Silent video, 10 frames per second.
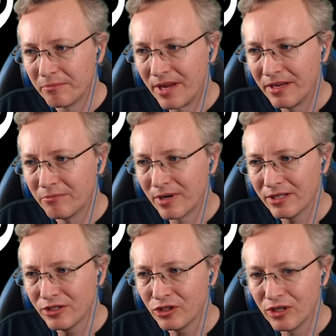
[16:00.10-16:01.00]

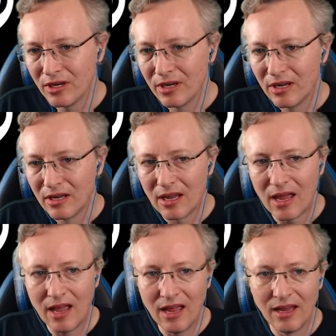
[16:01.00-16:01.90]
paintbrush
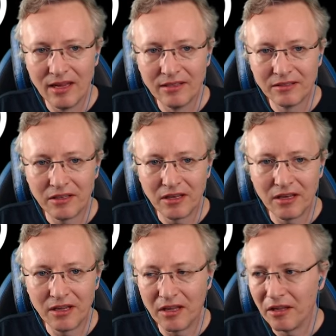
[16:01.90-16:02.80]
and
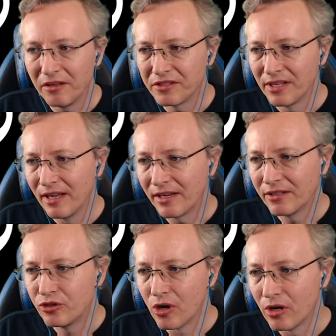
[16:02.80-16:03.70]
select
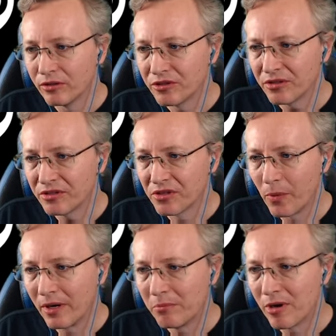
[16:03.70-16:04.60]
John's
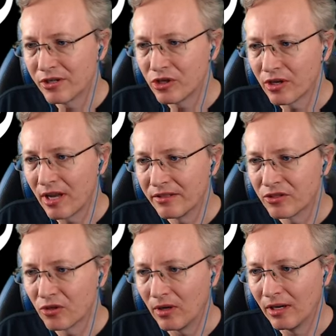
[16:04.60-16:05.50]
square brush again.
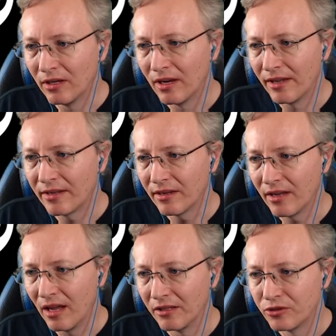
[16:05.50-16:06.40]
So I'll like
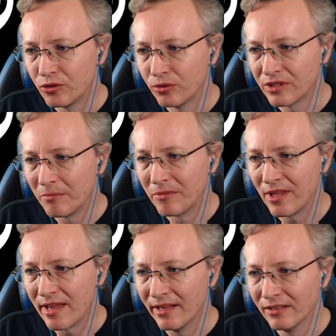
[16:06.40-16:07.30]
choose
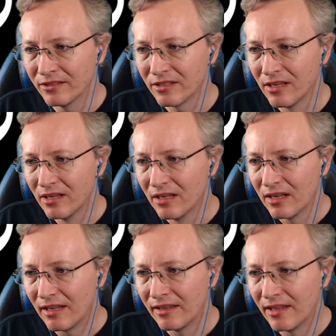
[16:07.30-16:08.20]
something else
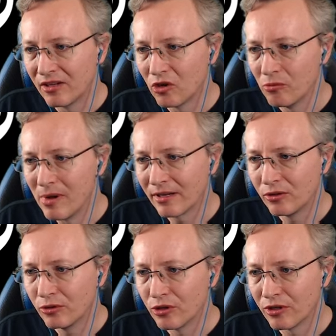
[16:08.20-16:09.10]
and then go back
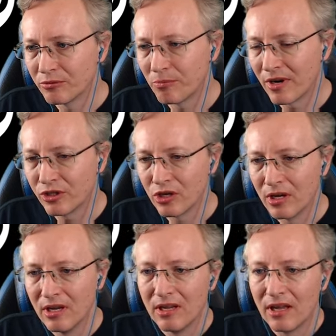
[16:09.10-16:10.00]
to John's brush,
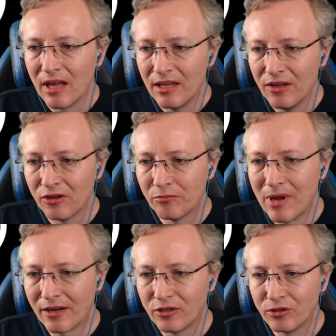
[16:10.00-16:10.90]
and you're
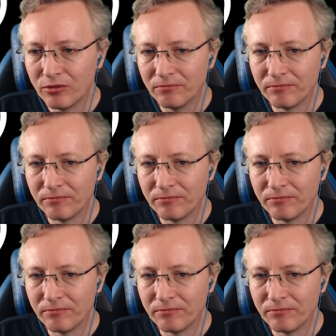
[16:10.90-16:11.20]
back to,